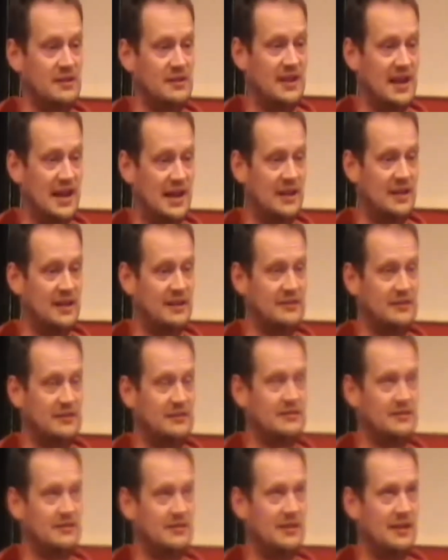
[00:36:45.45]

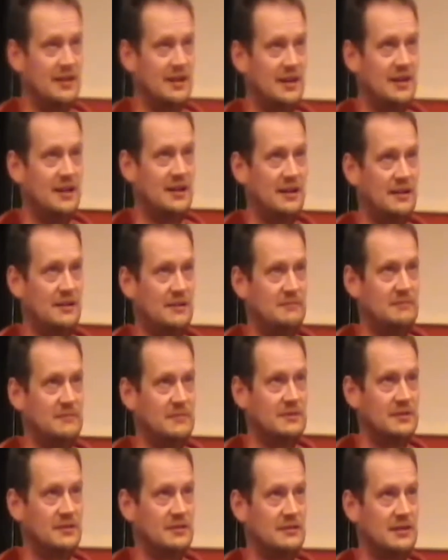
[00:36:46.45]
and
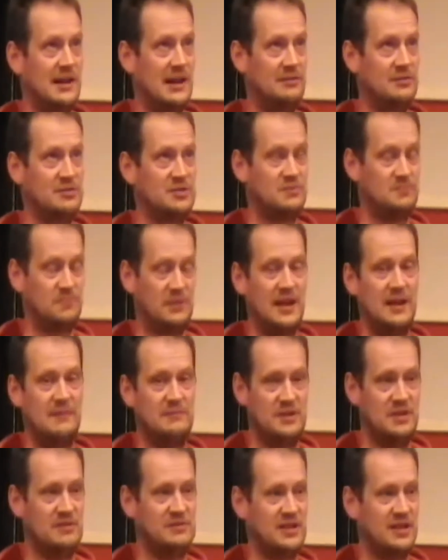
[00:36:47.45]
I was just playing
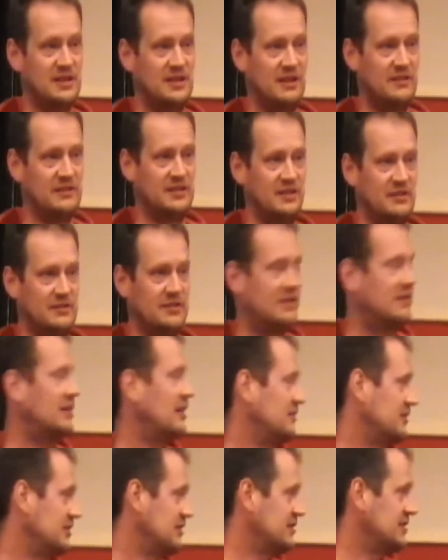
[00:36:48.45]
music on the
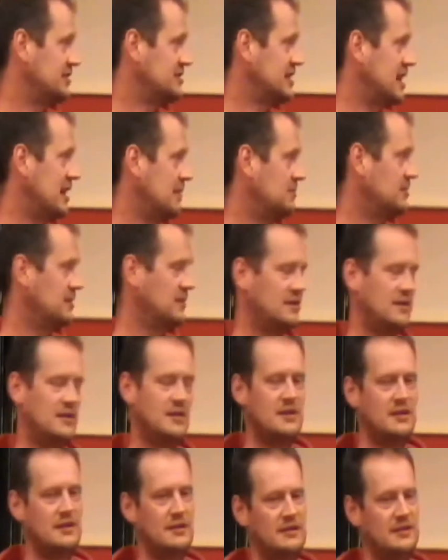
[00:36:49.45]
other tab.
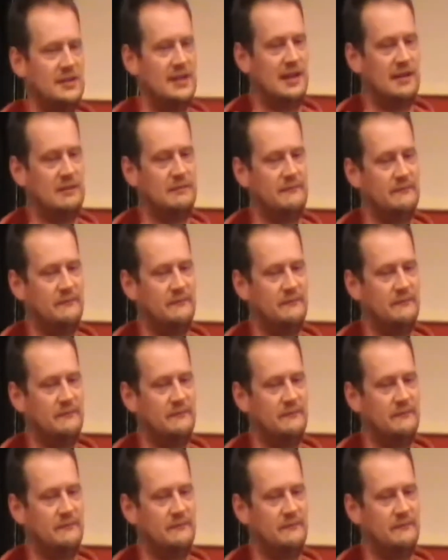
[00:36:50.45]
Yeah. Now,